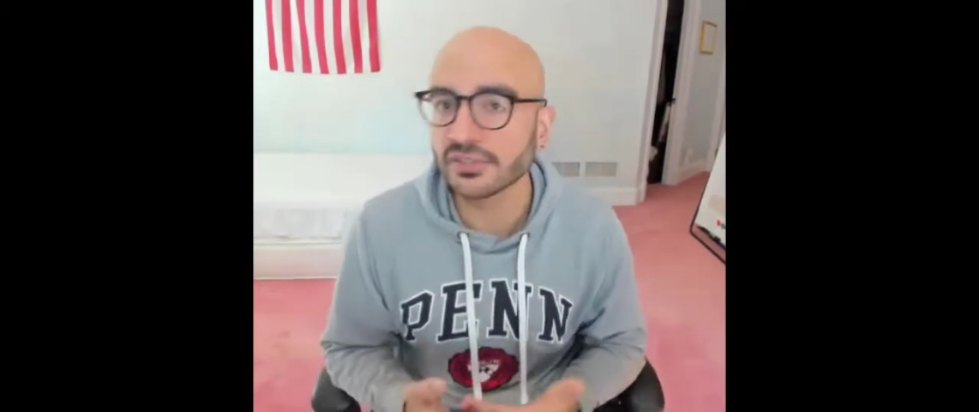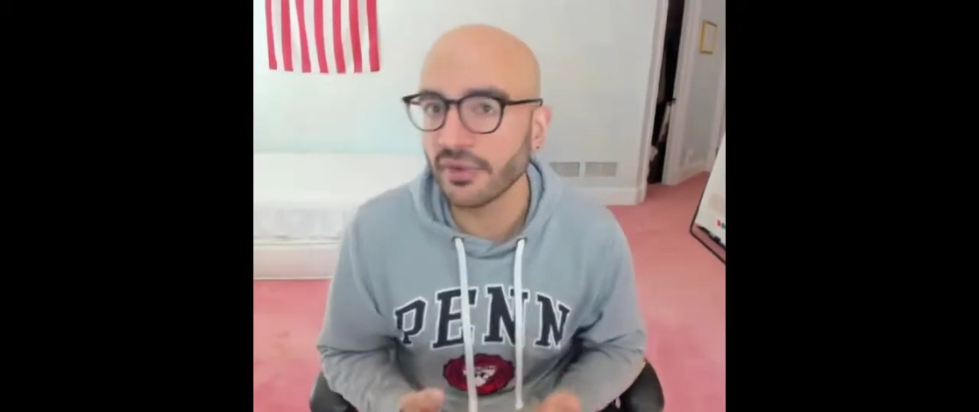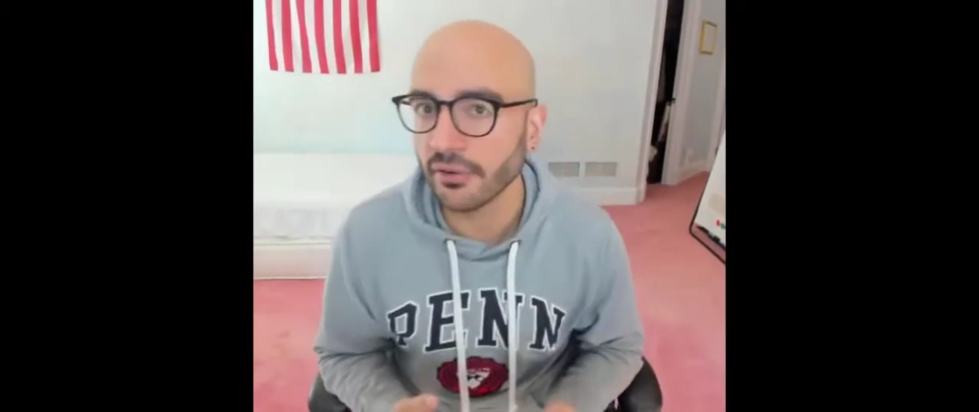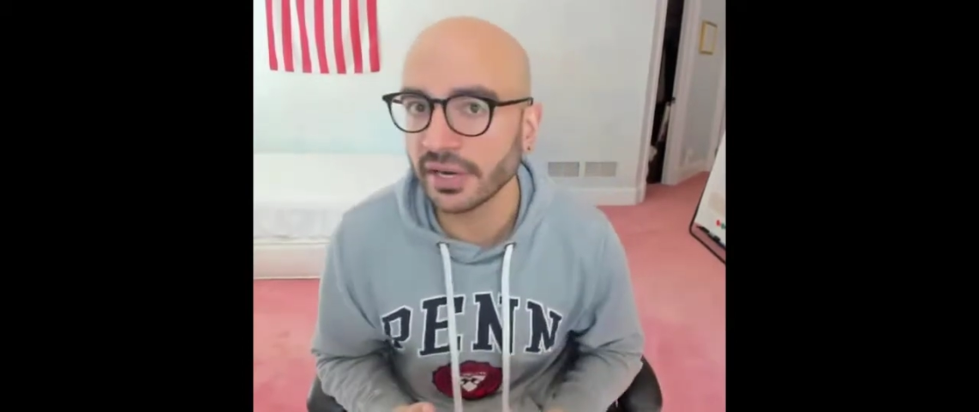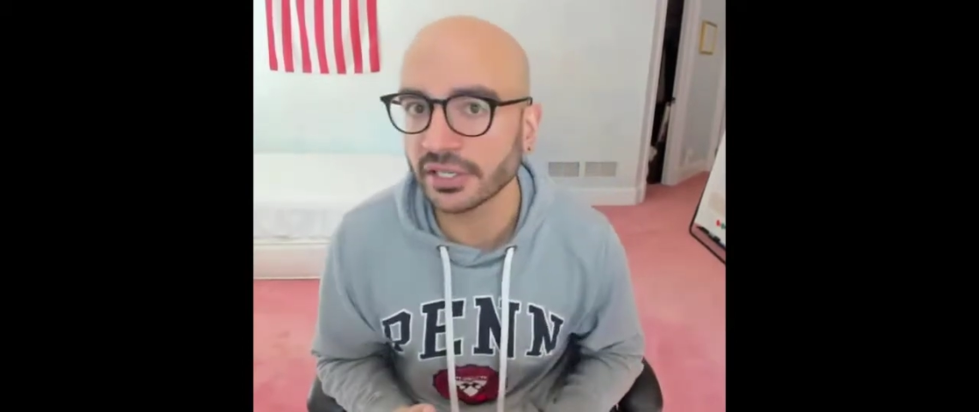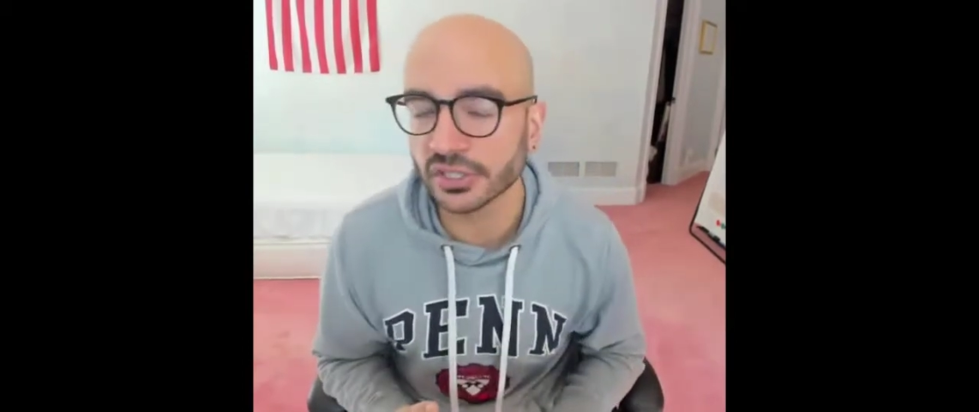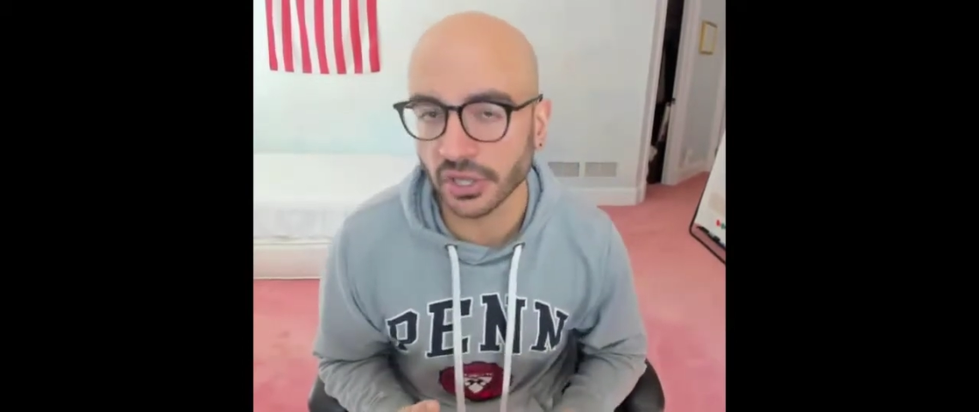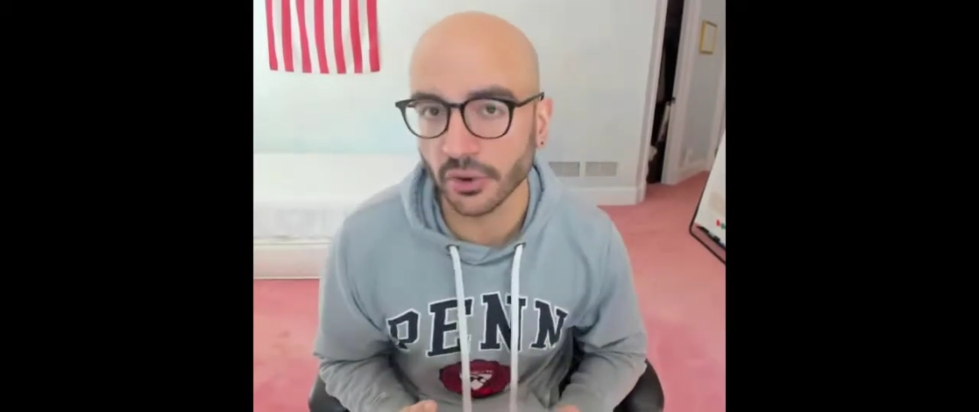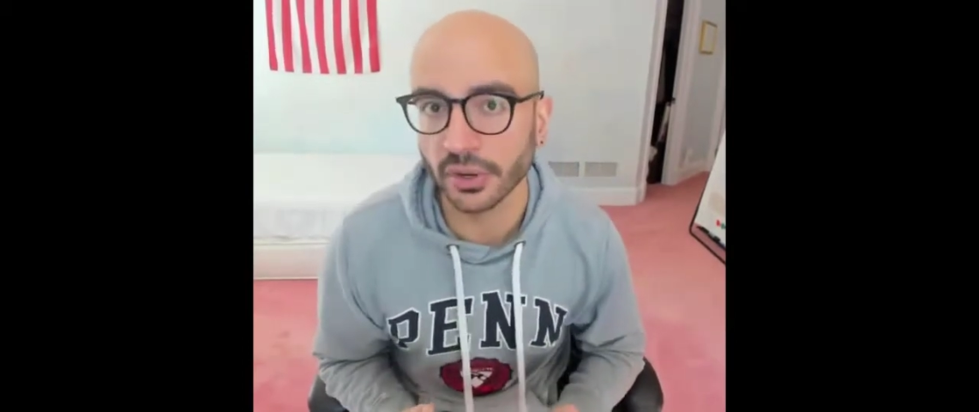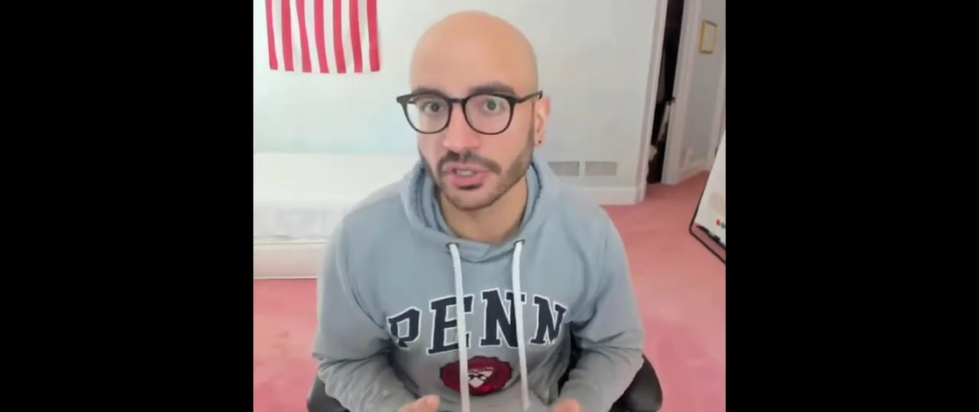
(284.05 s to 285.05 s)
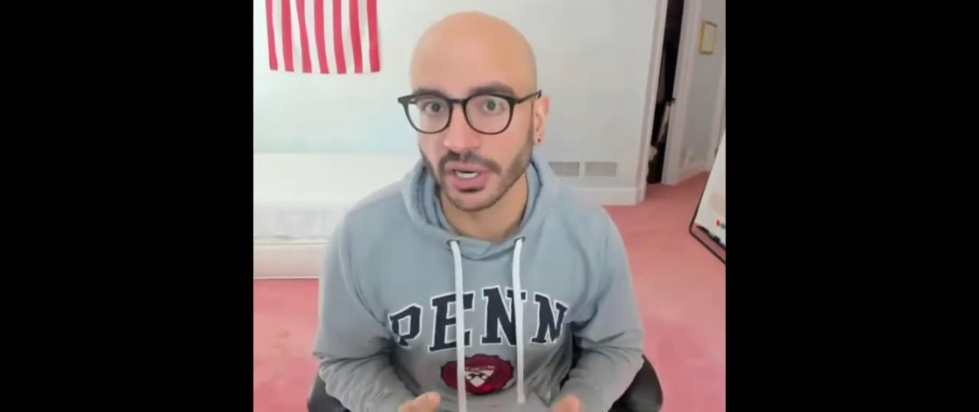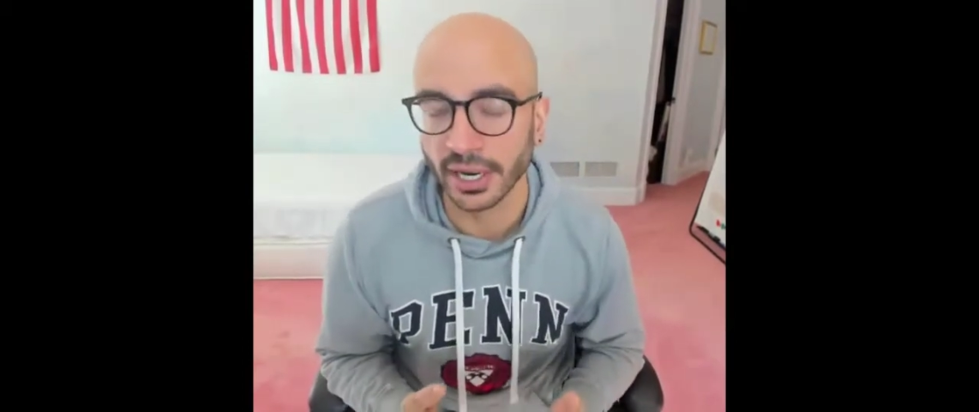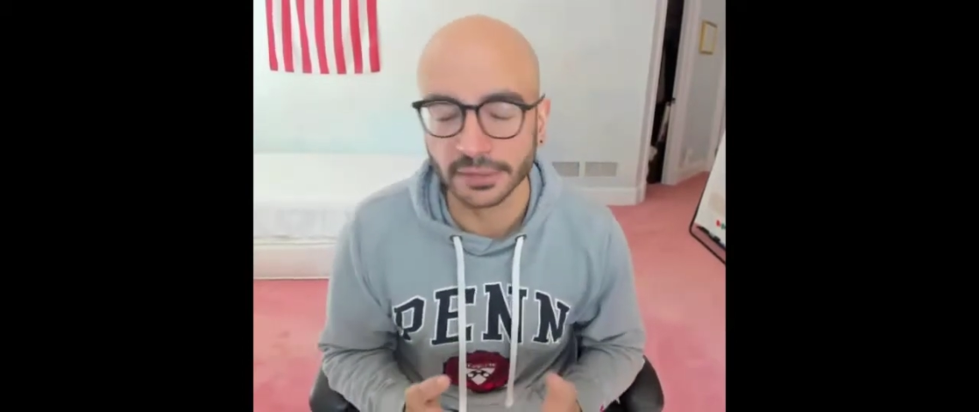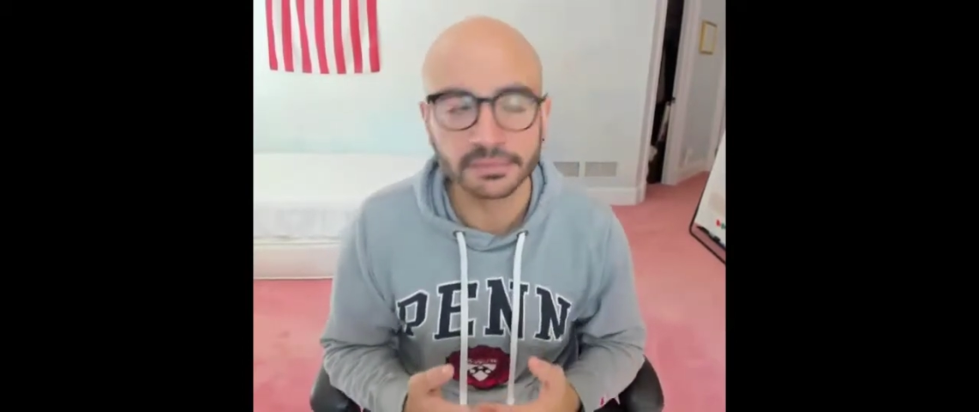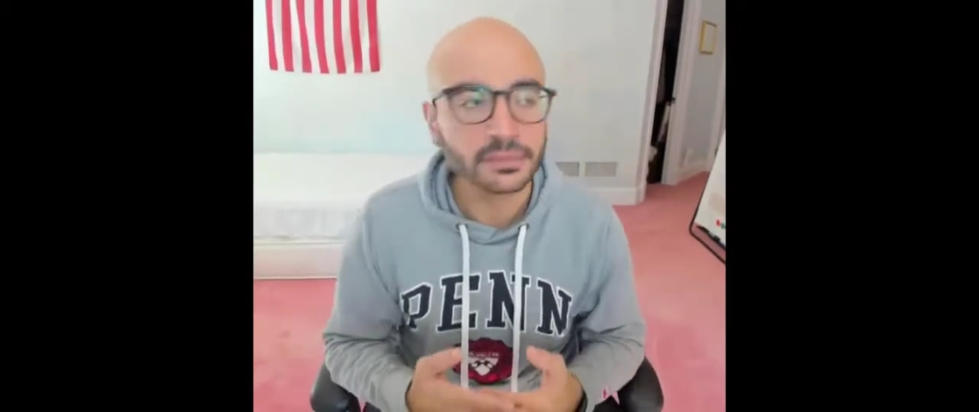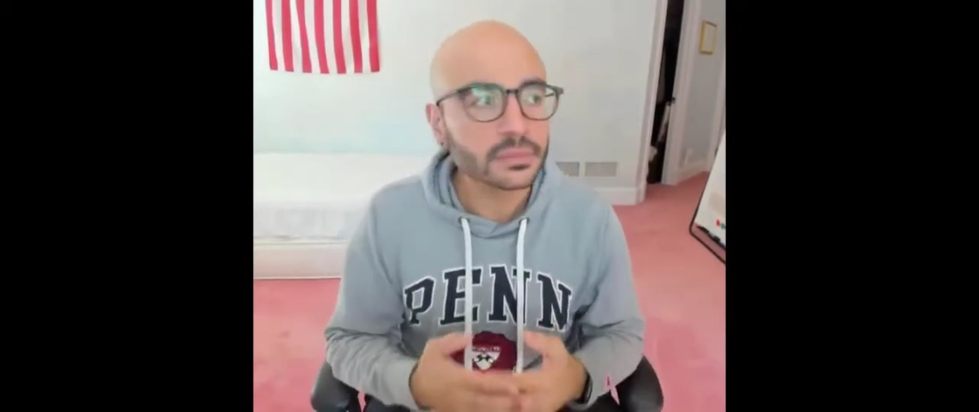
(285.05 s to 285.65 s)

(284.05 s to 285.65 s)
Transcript: it's very discouraging